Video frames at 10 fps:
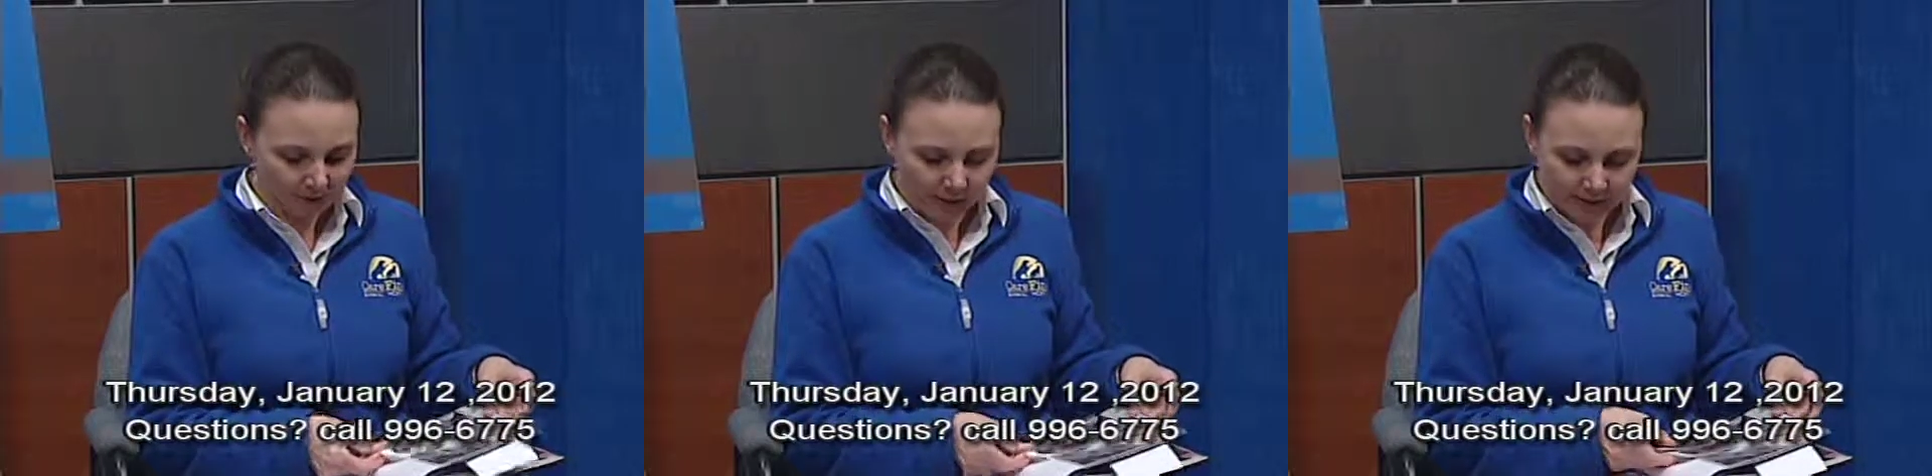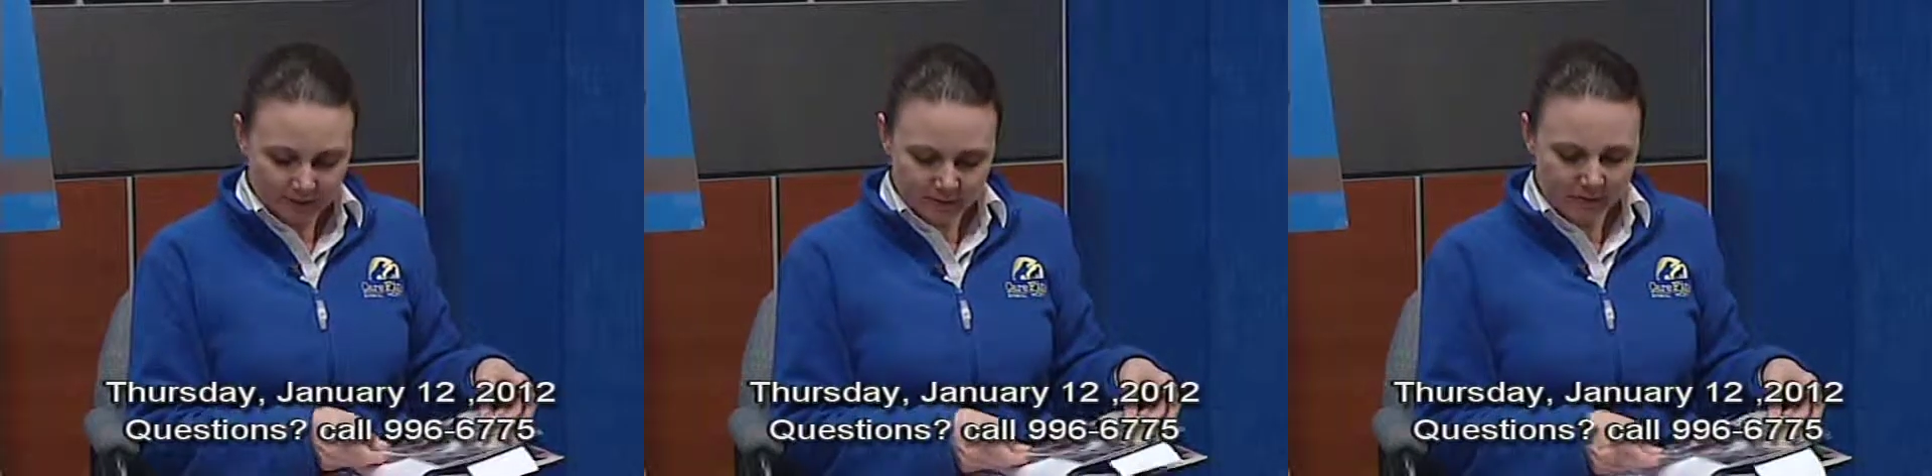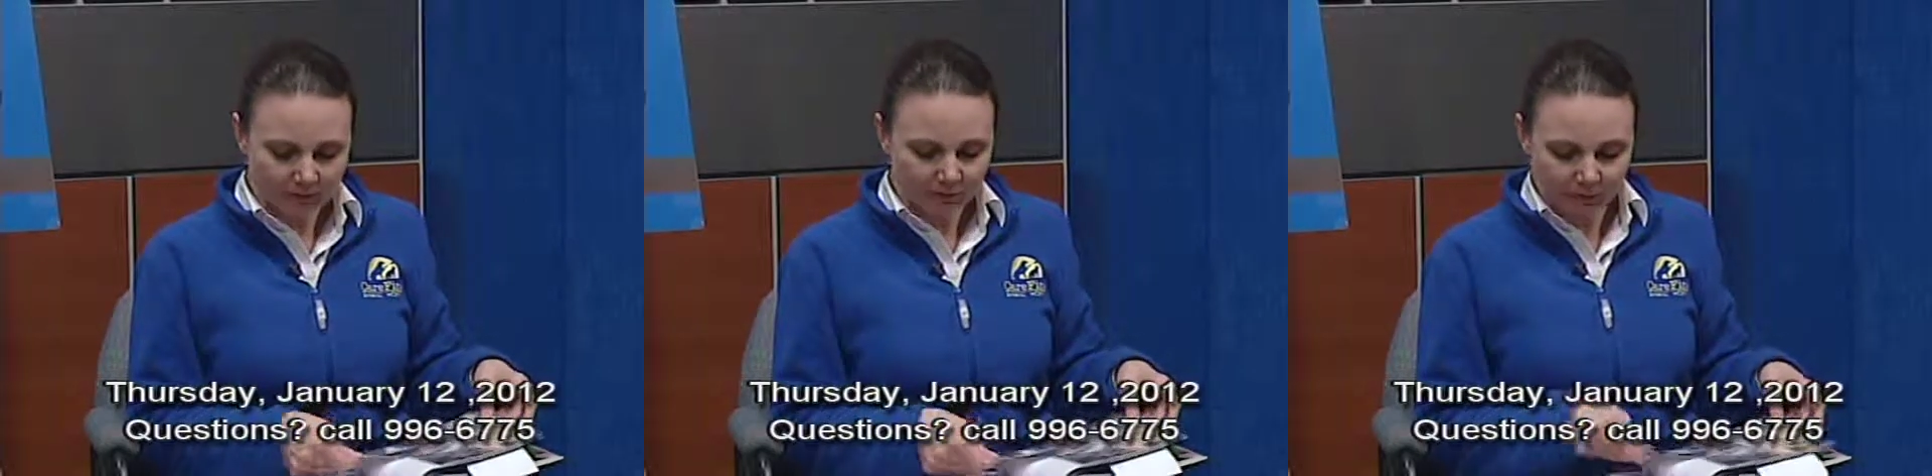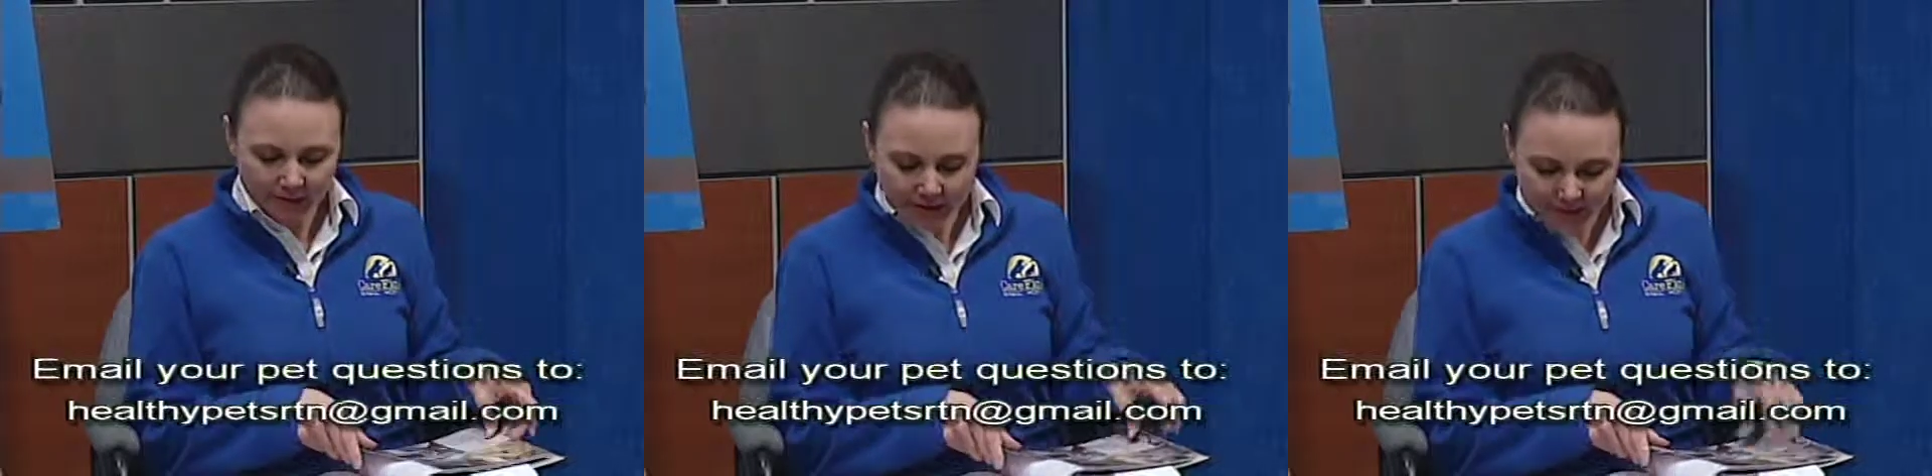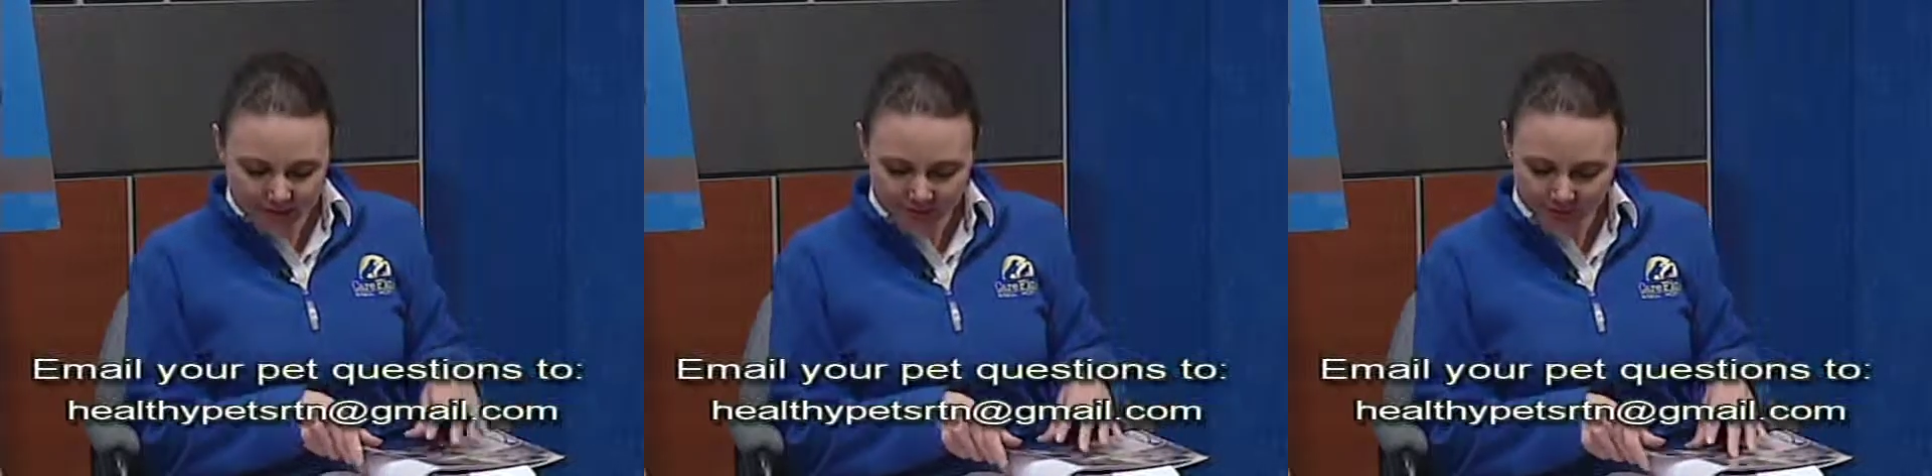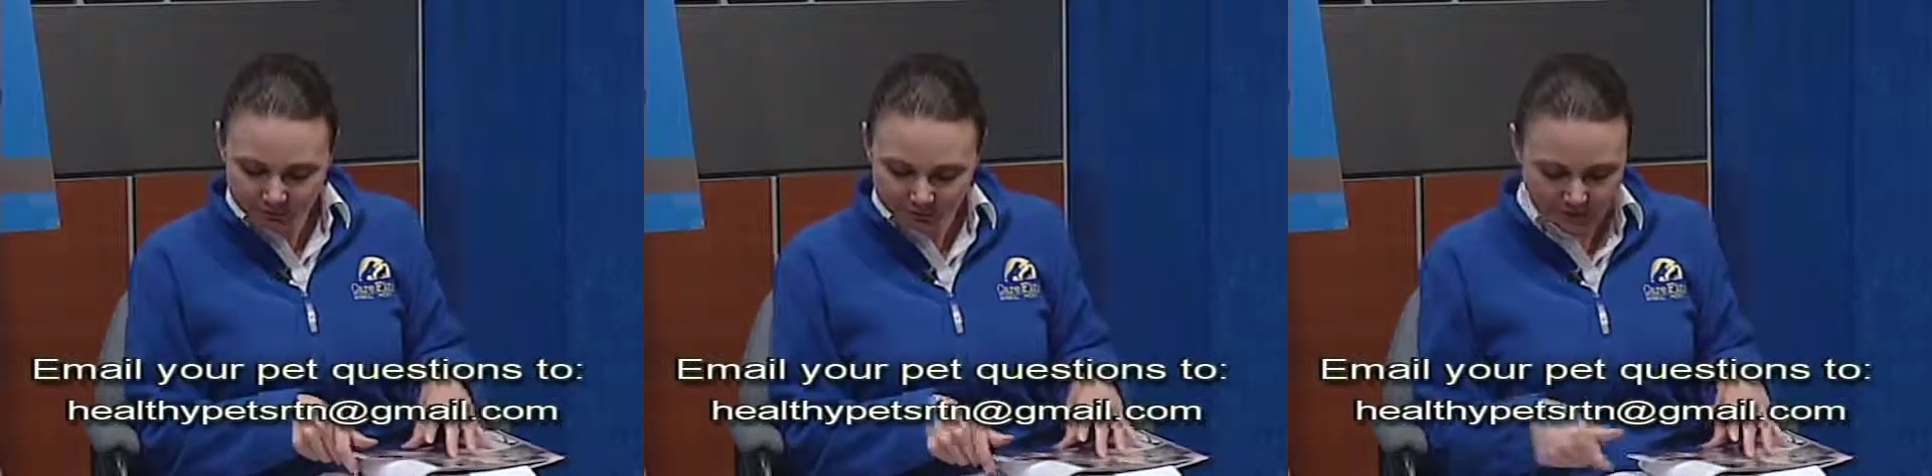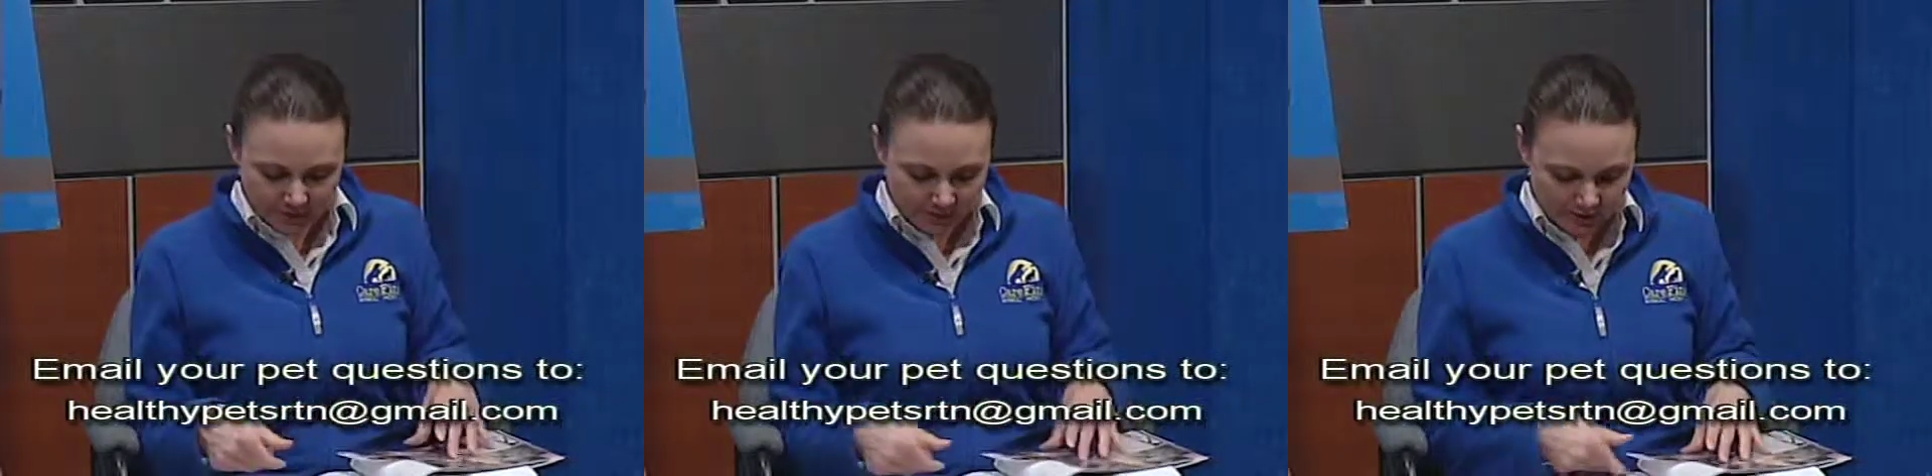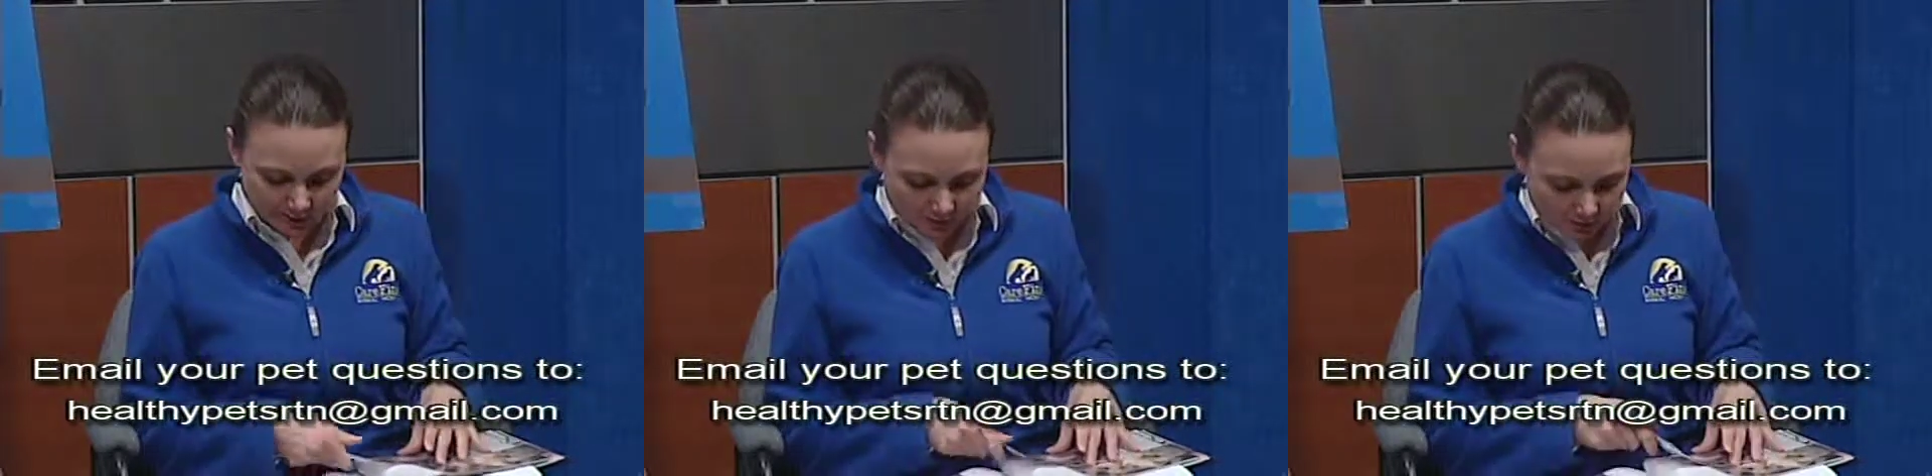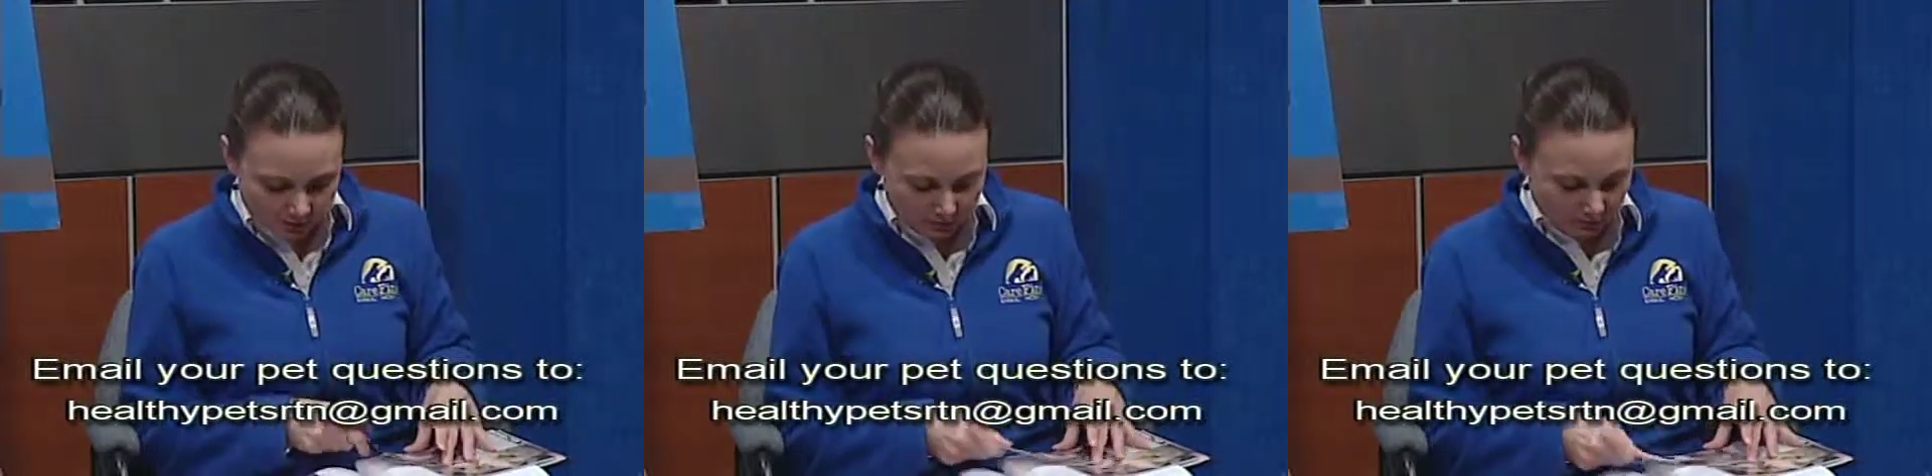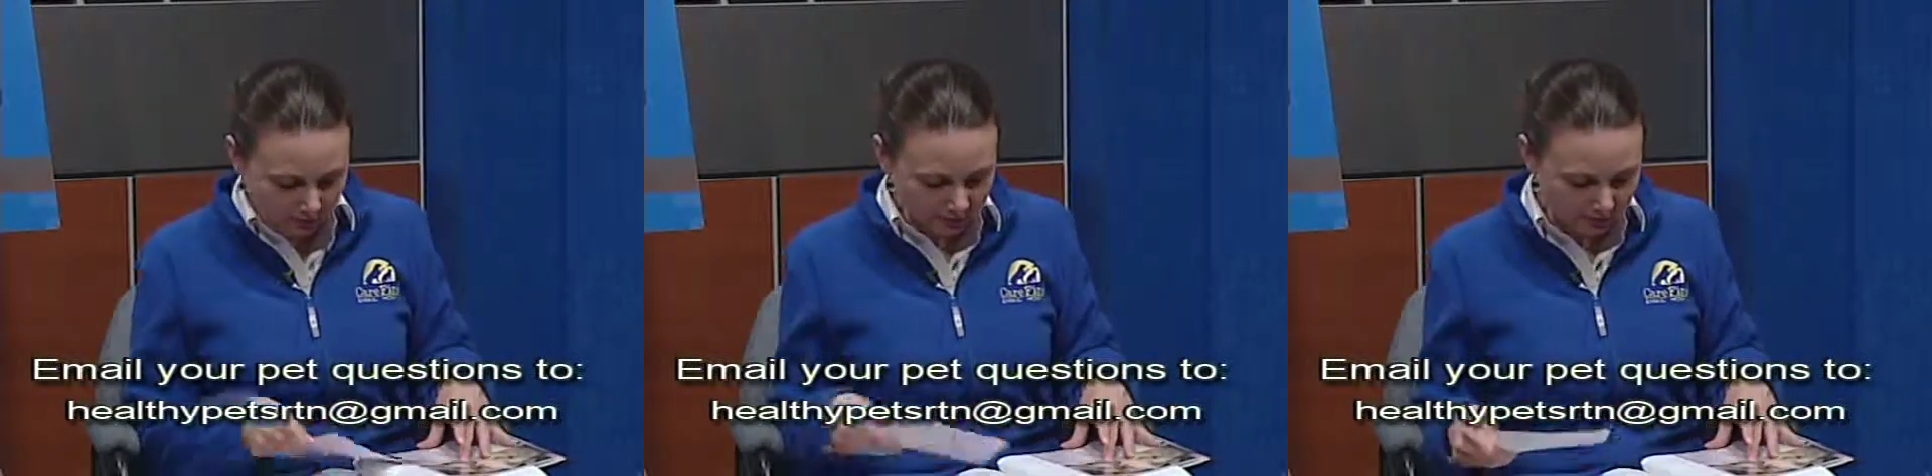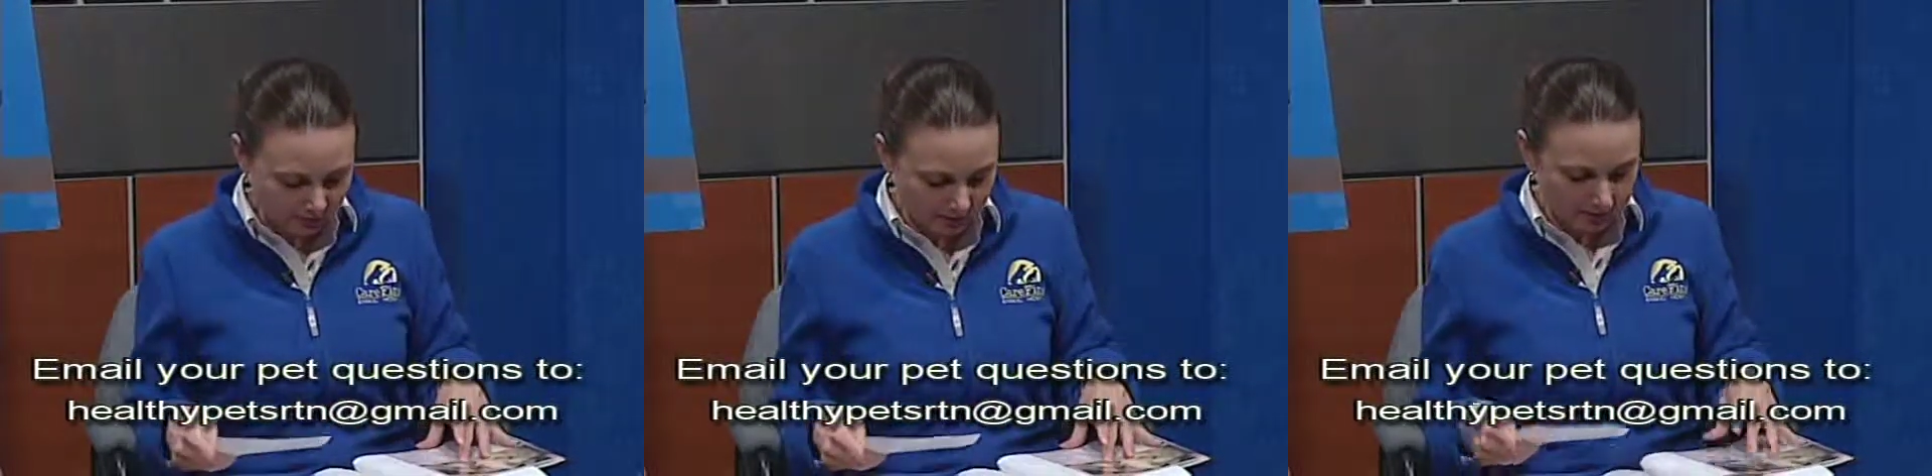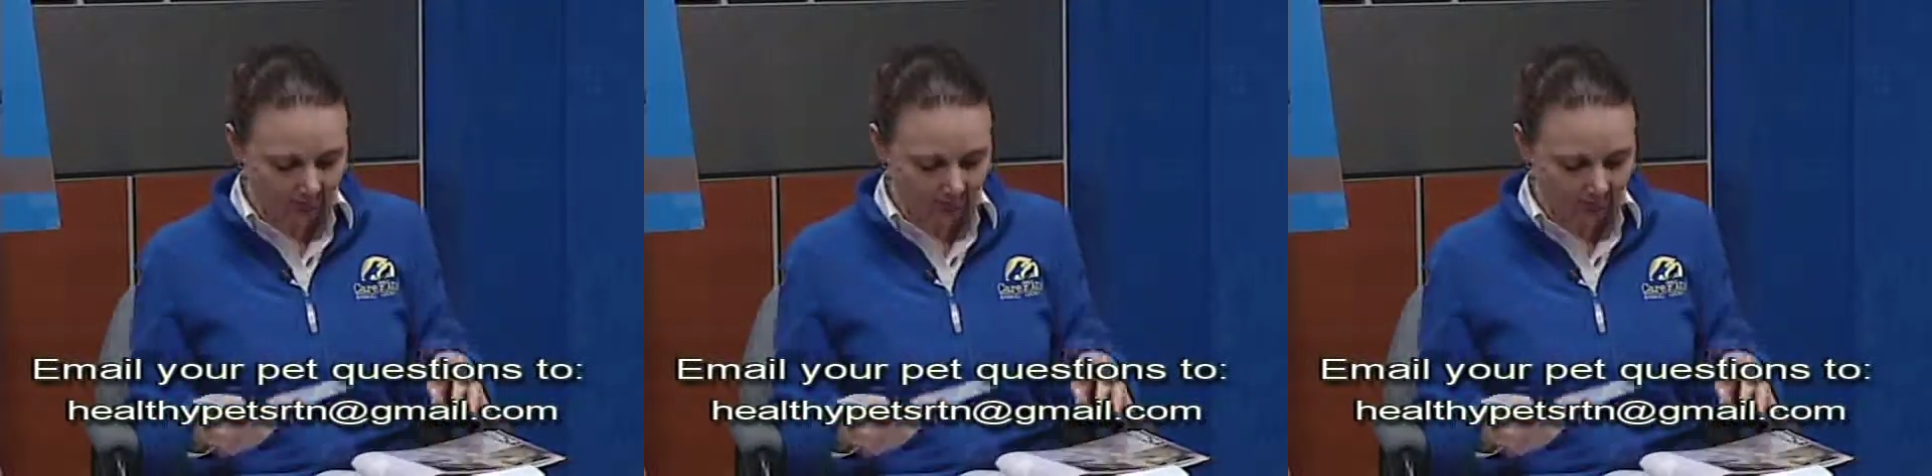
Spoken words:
and this is of a cat's foot here, looks like.